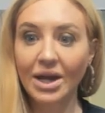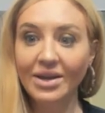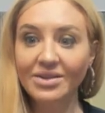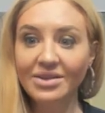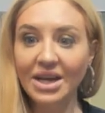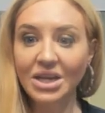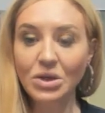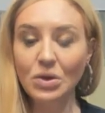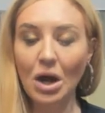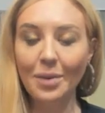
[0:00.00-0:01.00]
It's letting
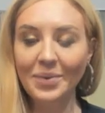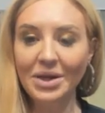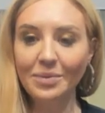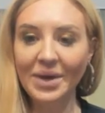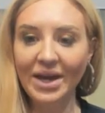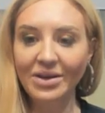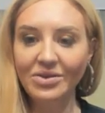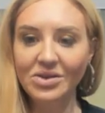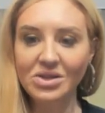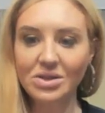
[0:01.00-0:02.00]
you copy and
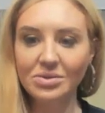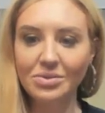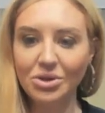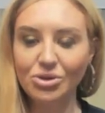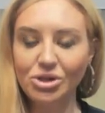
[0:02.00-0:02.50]
paste? No